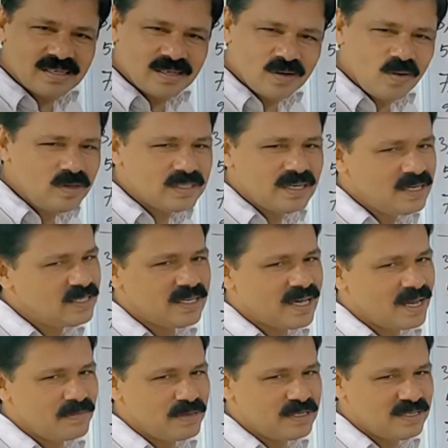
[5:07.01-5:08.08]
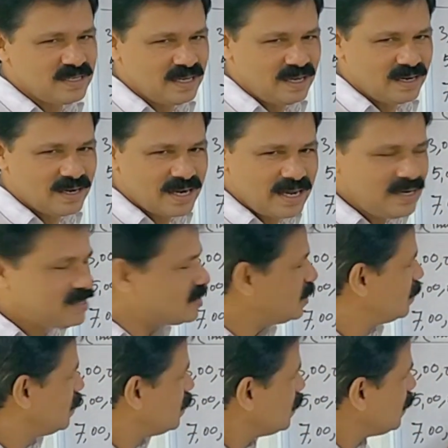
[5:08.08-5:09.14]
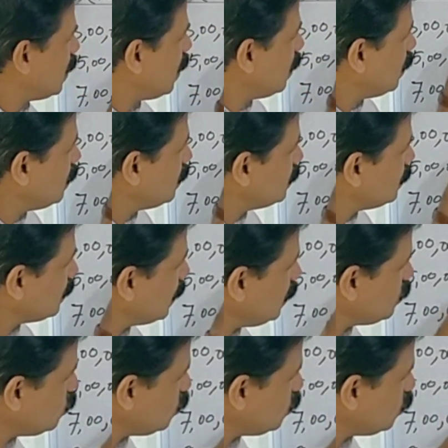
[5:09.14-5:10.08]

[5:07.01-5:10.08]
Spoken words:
No change can be seen, right? yeah, rate